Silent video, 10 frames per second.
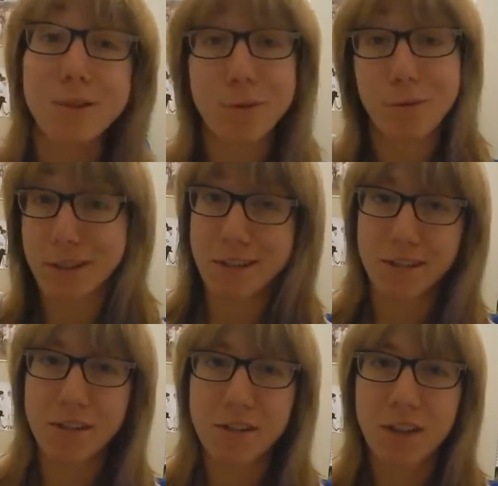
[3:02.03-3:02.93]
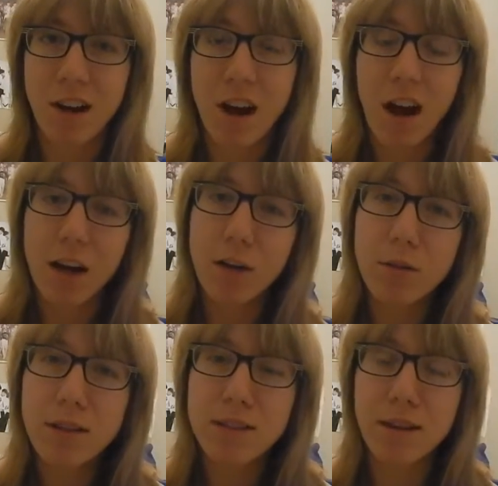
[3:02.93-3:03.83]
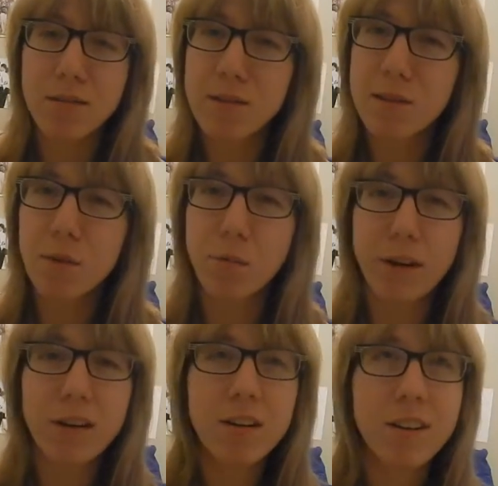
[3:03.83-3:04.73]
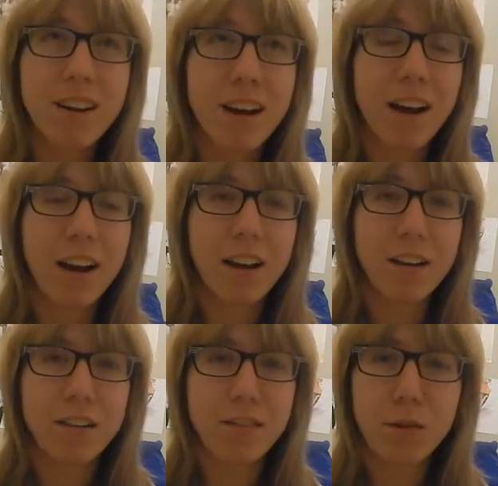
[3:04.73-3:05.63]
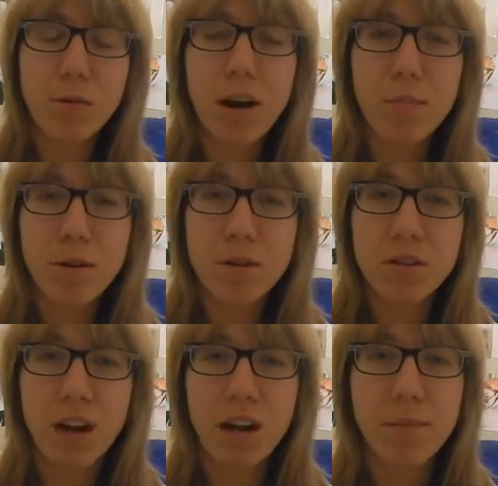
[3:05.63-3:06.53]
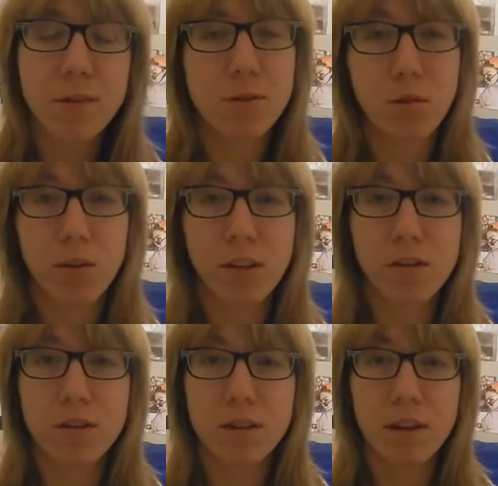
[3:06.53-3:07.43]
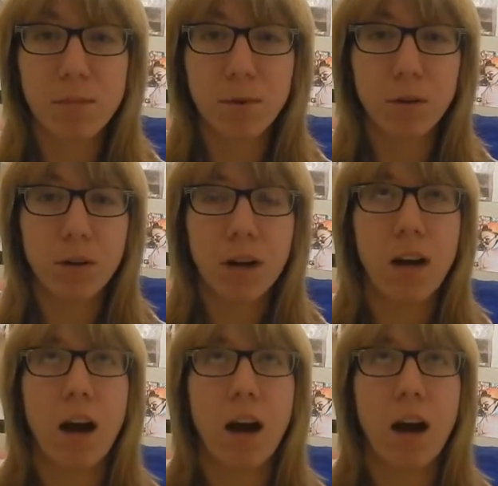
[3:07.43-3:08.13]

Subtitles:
to do research. I know that sounds a little weird, and if you don't have much time, that's totally understandable.